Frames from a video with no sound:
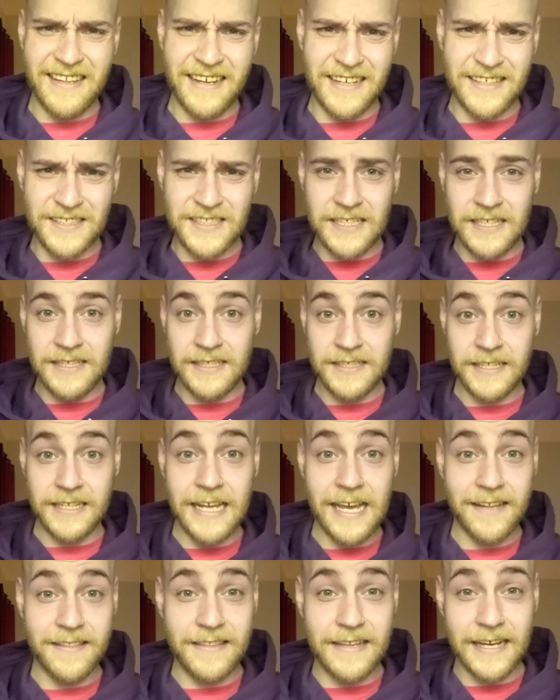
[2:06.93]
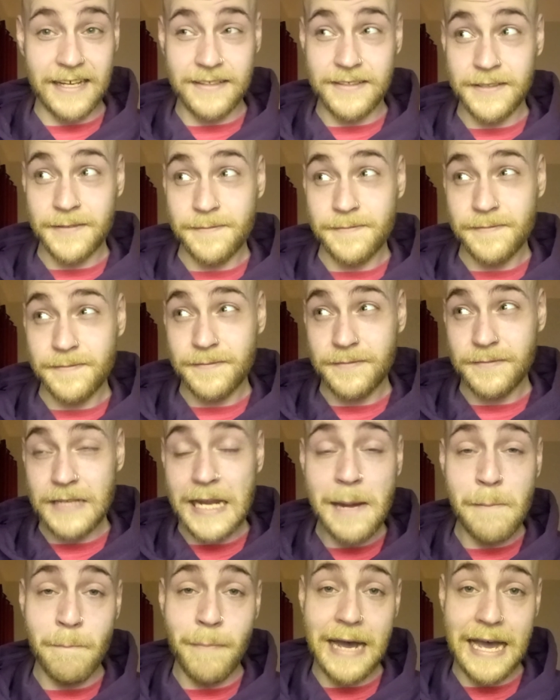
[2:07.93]
that
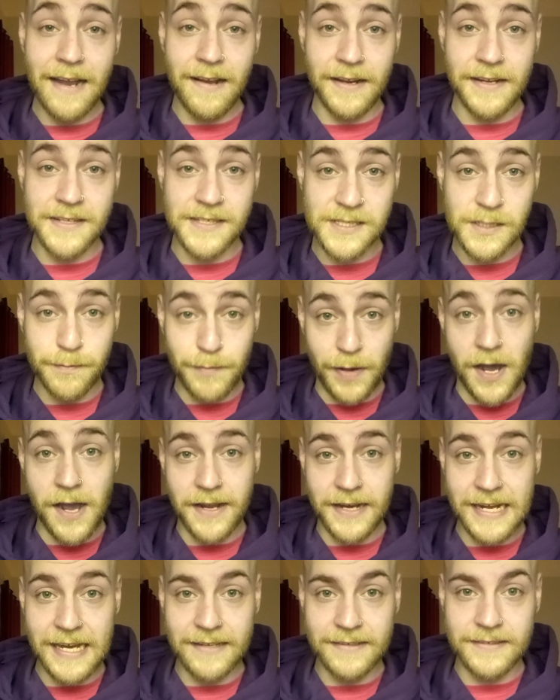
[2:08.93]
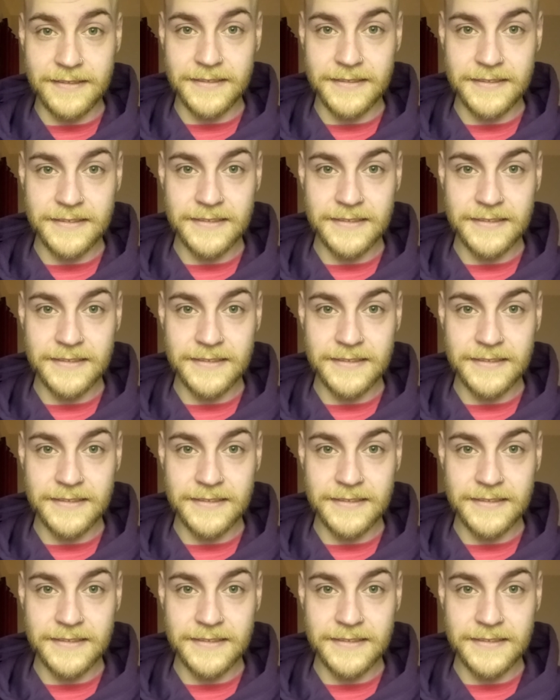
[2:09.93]
imbalance by that